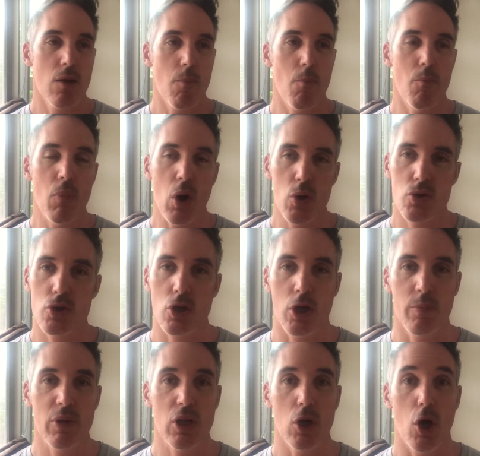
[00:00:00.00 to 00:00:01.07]
most
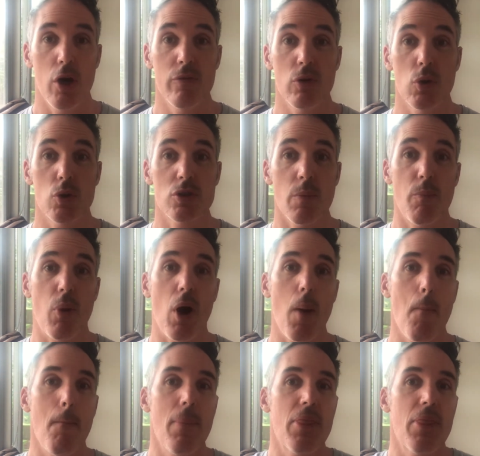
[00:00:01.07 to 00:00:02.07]
commonly overlooked by